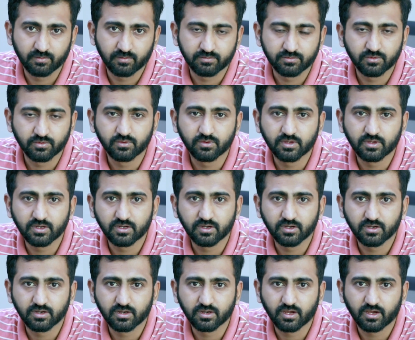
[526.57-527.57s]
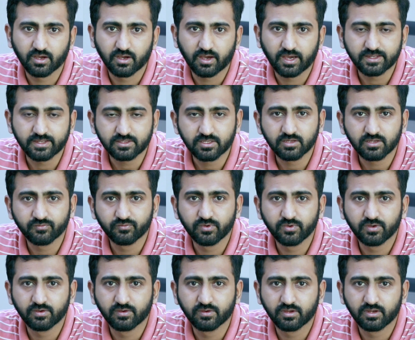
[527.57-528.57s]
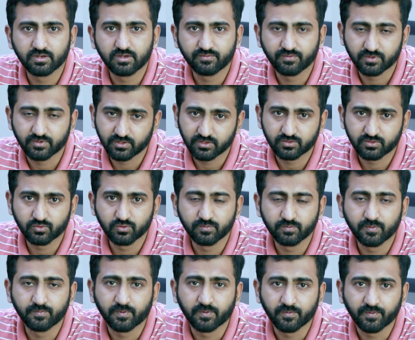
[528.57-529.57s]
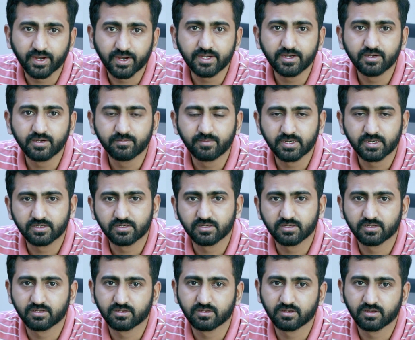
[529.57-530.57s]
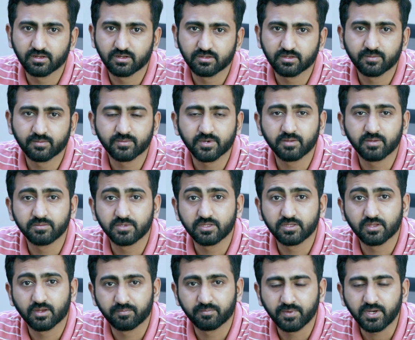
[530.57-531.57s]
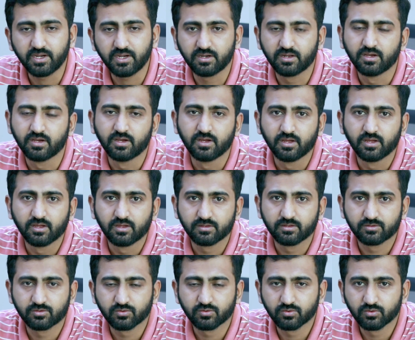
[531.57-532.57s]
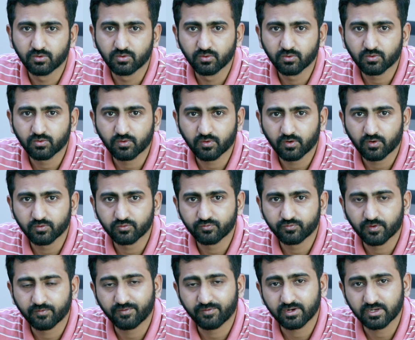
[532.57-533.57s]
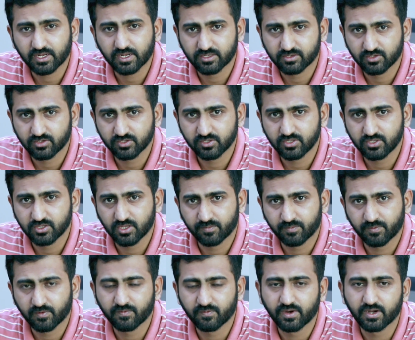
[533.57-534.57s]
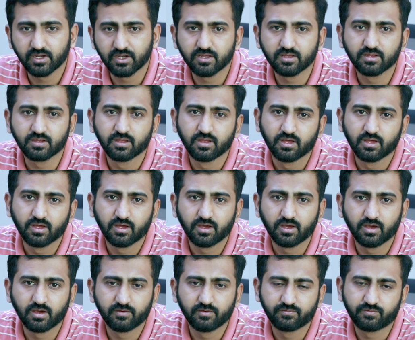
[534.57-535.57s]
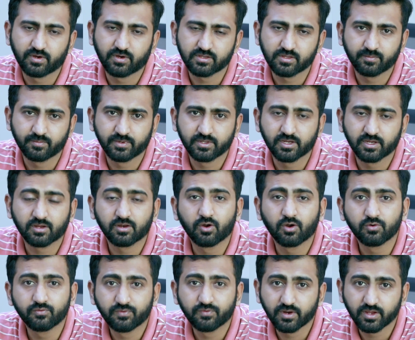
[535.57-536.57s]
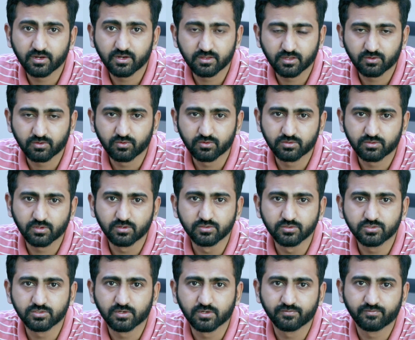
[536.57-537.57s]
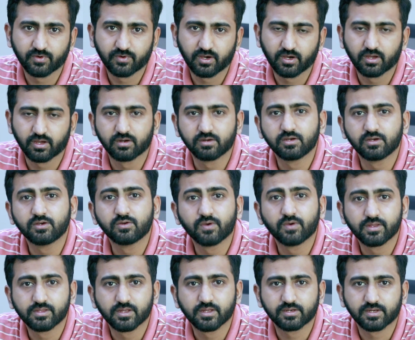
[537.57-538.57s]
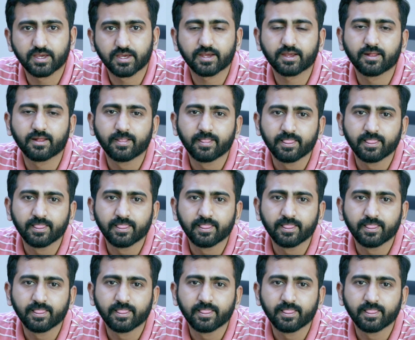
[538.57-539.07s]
so I think it could be provided, but sometimes these are paid. So look out for what extra these are providing. For example, the Cloudflare is a good solution for DDoS attack.